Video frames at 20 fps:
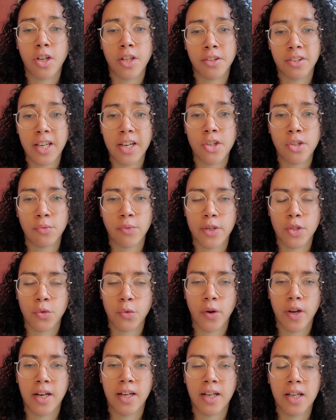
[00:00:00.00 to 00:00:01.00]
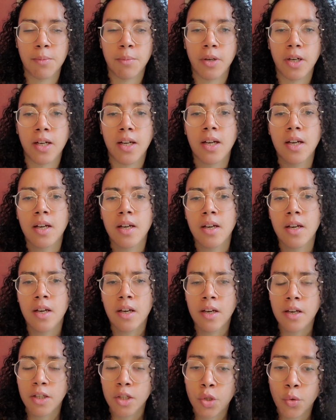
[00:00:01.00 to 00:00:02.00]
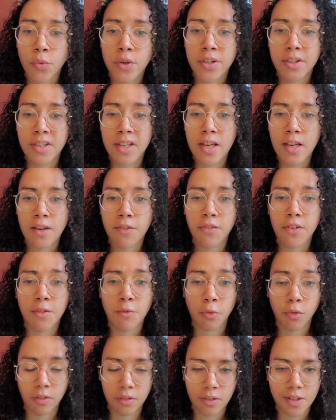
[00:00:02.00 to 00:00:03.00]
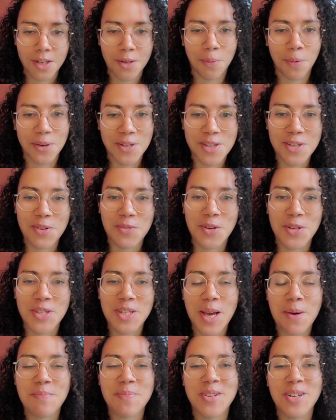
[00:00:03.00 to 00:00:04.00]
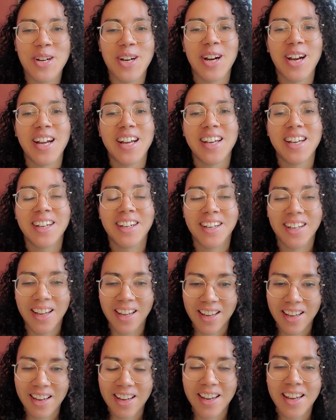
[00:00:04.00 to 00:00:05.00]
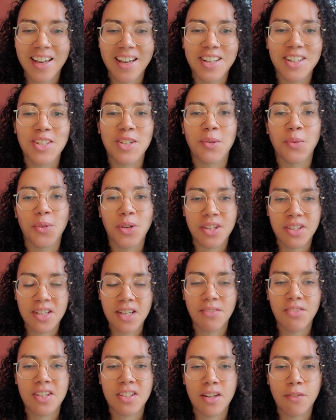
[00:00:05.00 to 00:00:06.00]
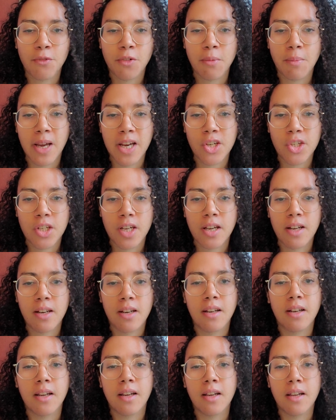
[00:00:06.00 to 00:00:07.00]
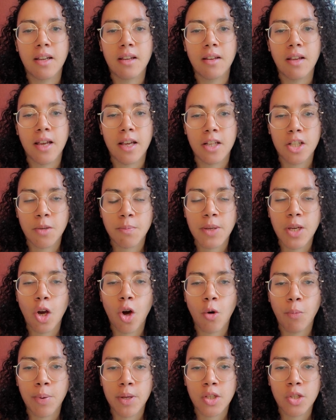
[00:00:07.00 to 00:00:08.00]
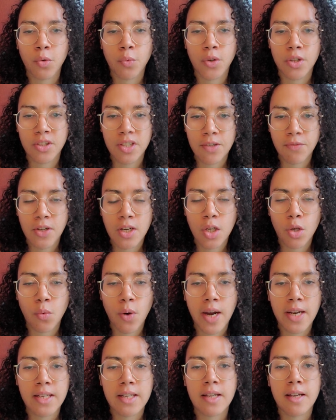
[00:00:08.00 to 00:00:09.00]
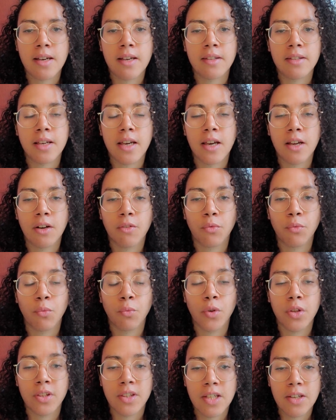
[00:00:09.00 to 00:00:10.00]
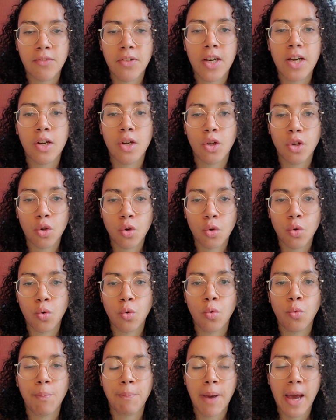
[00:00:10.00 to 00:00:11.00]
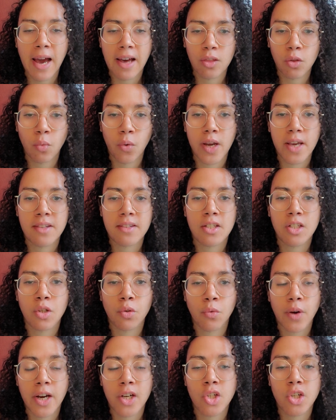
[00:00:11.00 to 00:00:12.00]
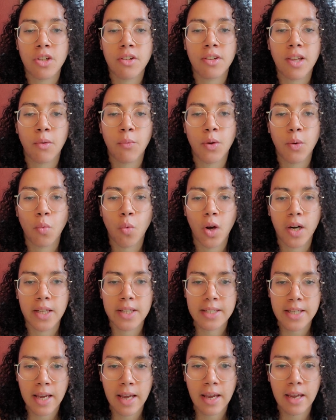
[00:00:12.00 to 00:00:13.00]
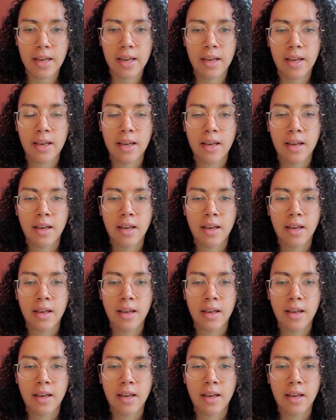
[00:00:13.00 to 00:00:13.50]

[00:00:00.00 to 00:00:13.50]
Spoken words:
going to station retrograde in Libra. To receive, and Libra is a receptor. Again, to receive this information and to be open to receiving new ideas and receiving new pathways and directions that we want to take.